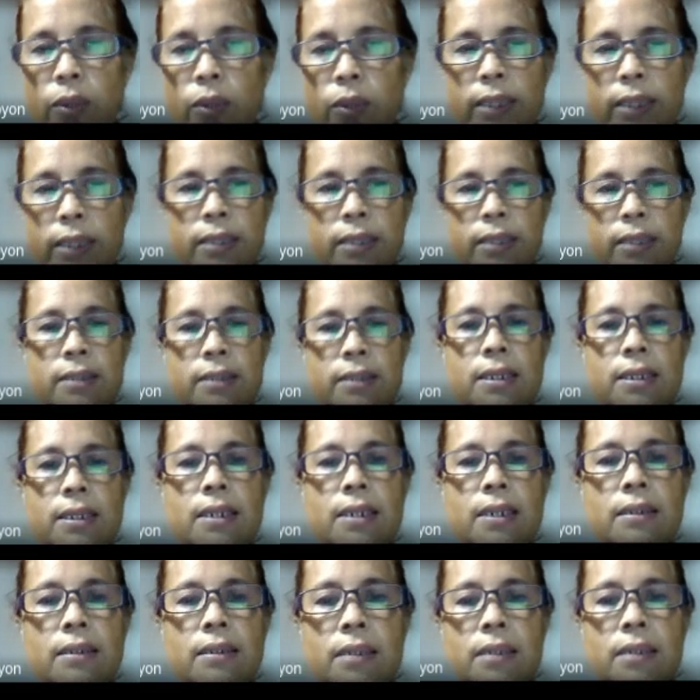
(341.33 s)

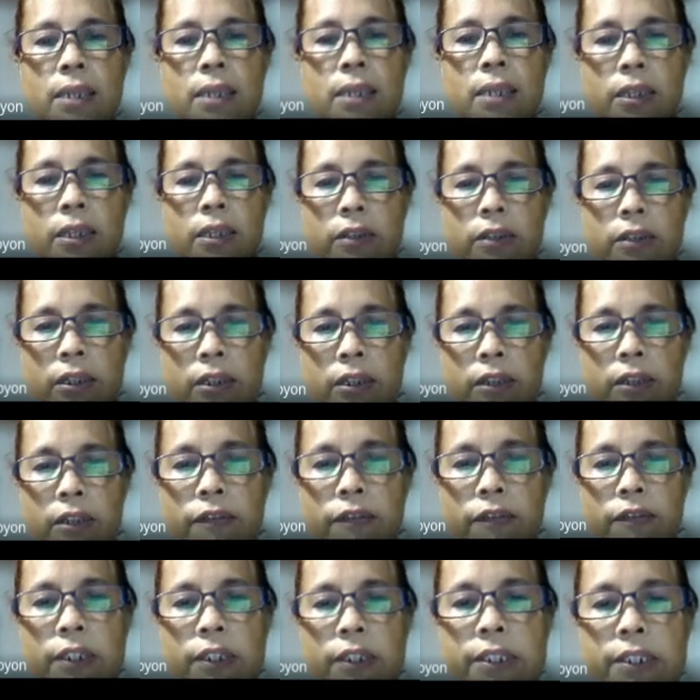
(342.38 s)
understand the
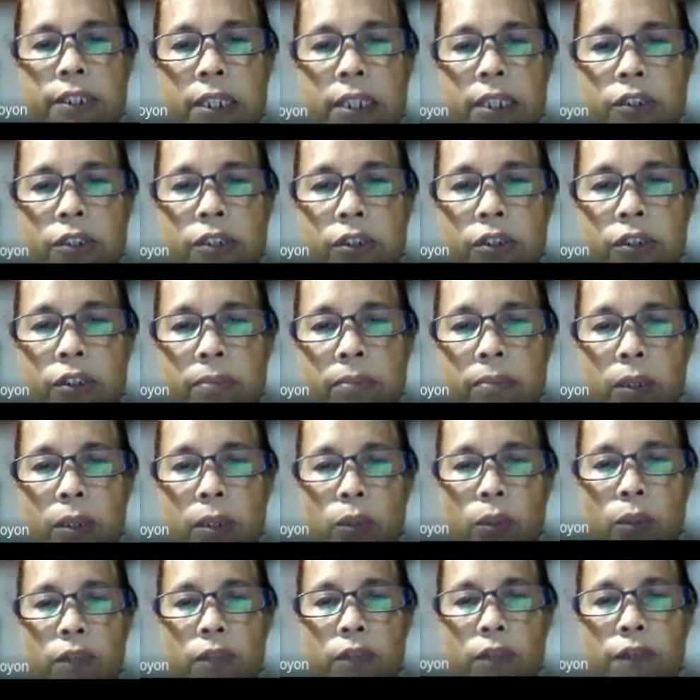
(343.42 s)
differentiation
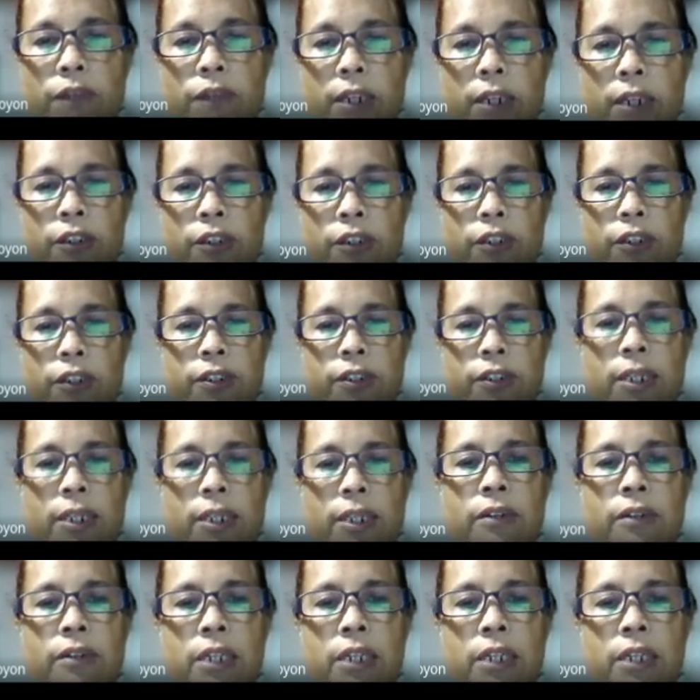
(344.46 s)
between functions
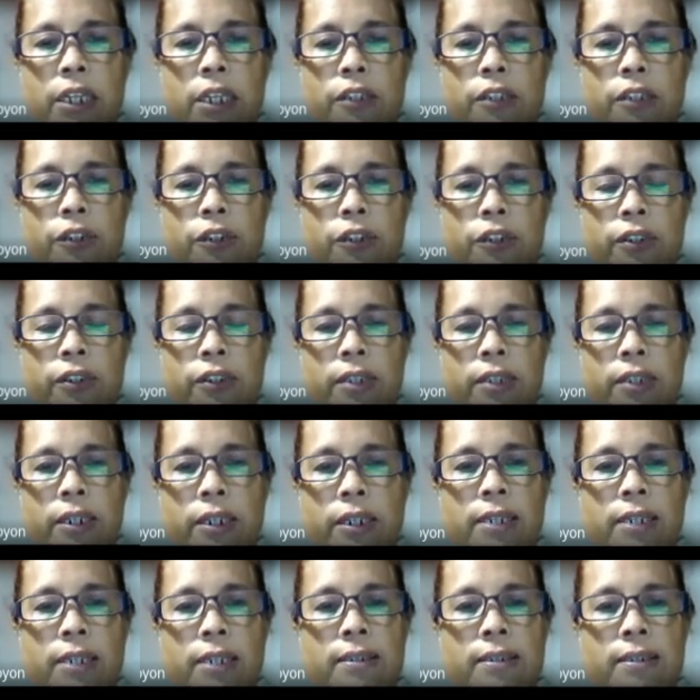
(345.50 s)
and relations, there
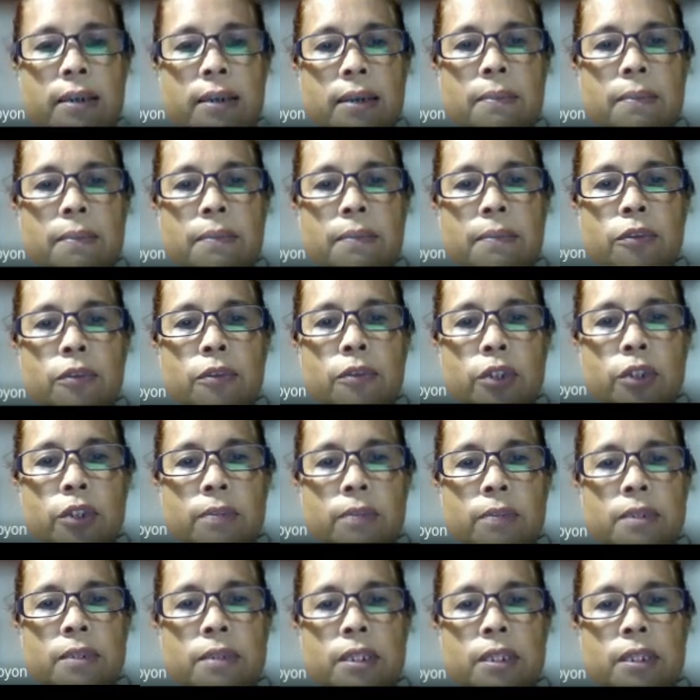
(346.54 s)
are some
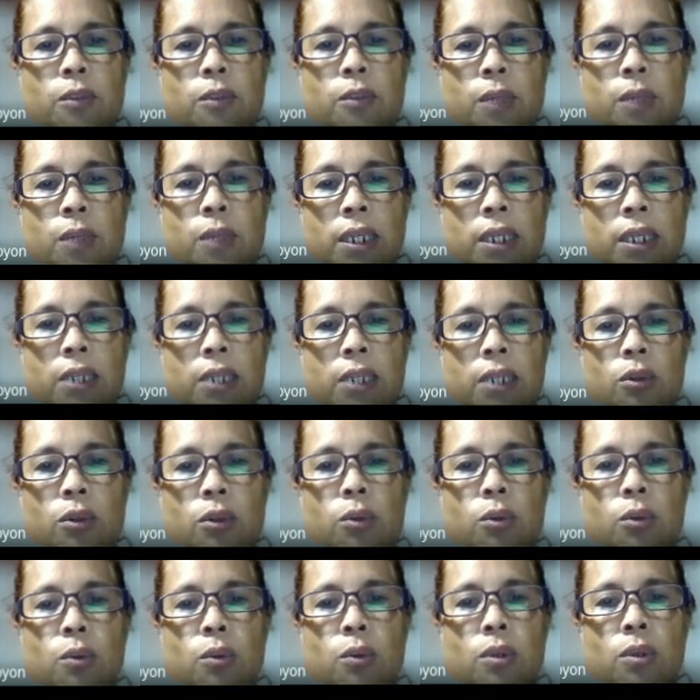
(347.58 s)
terms that we need
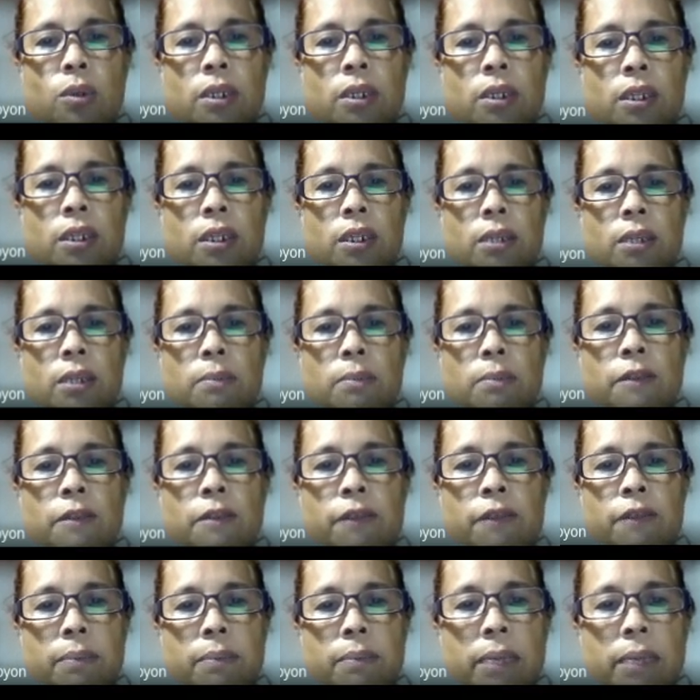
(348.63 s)
to be
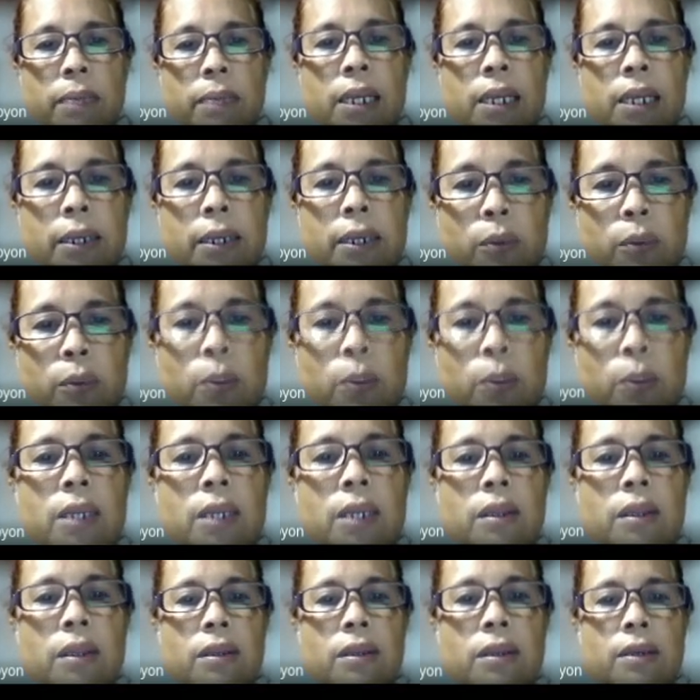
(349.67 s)
familiar
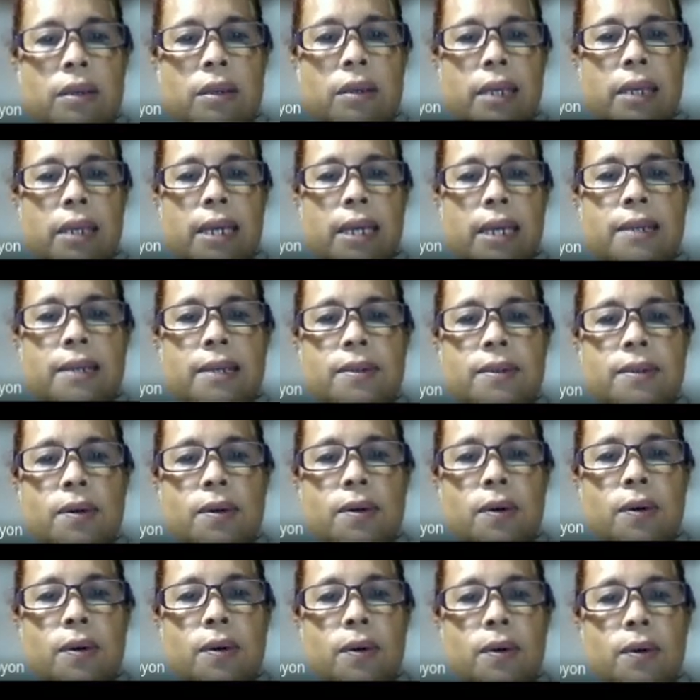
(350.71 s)
with. Okay,
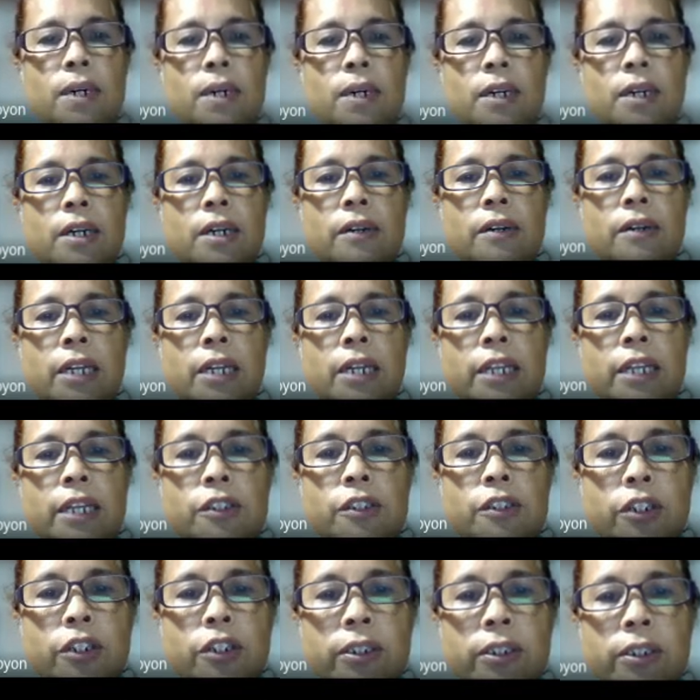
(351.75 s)
so
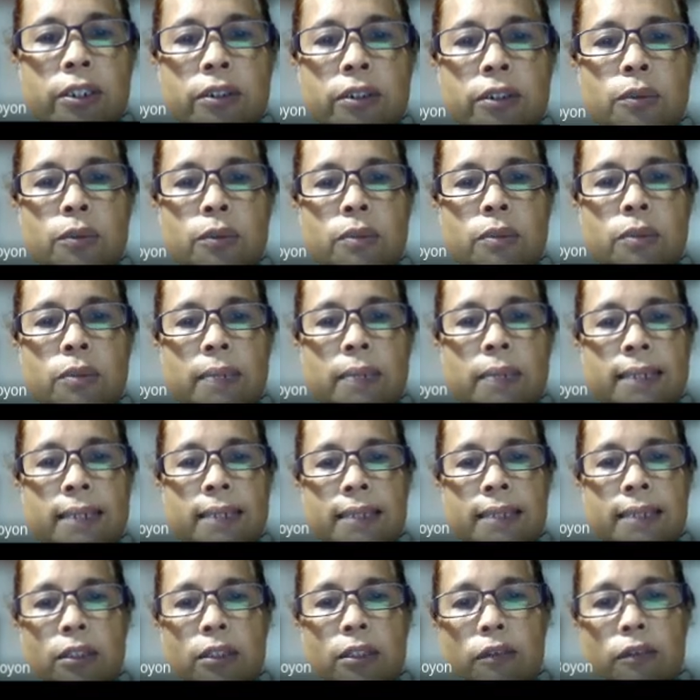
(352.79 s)
relations would be a
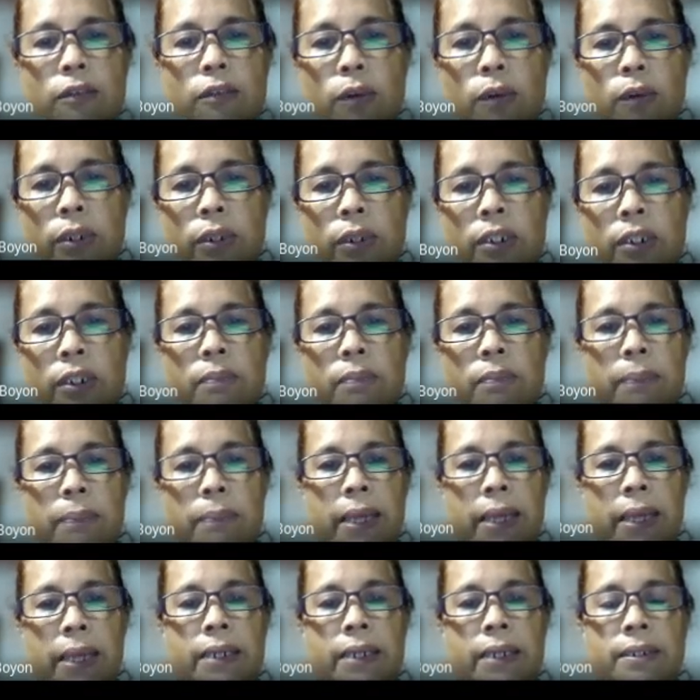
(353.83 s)
set of ordered
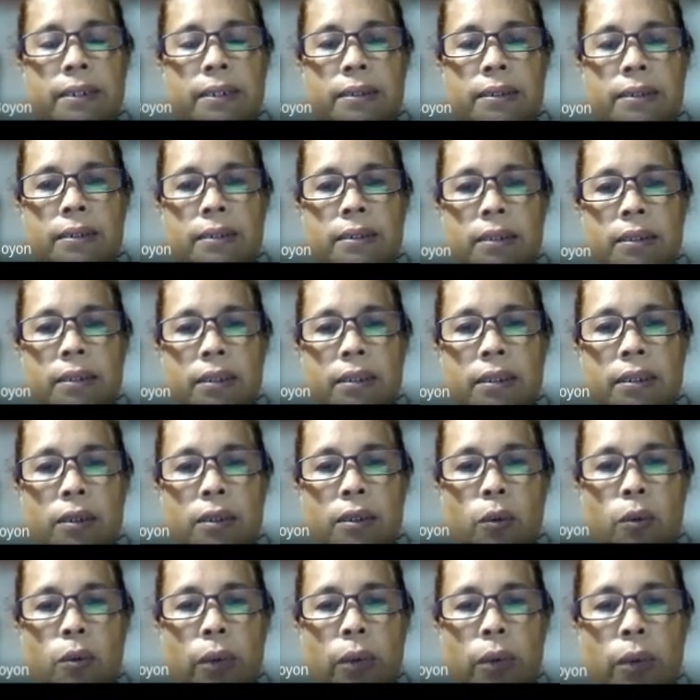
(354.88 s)
pairs
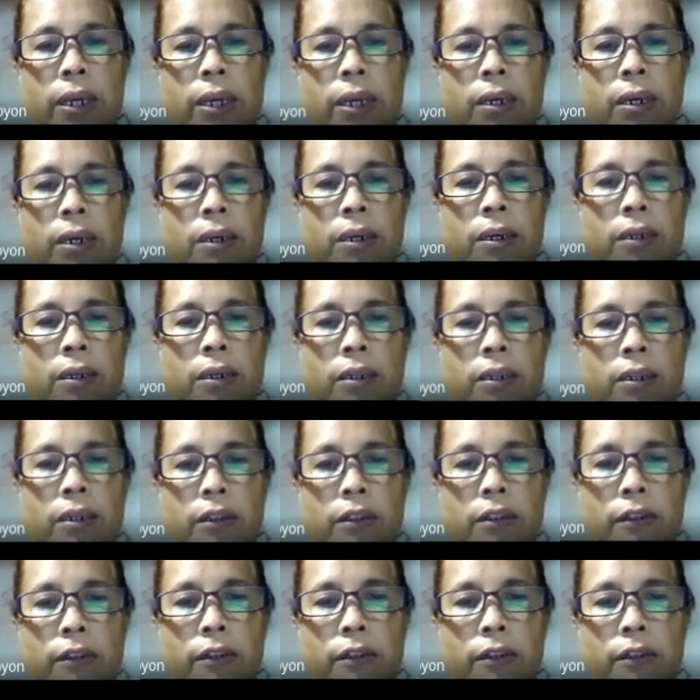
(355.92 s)
where the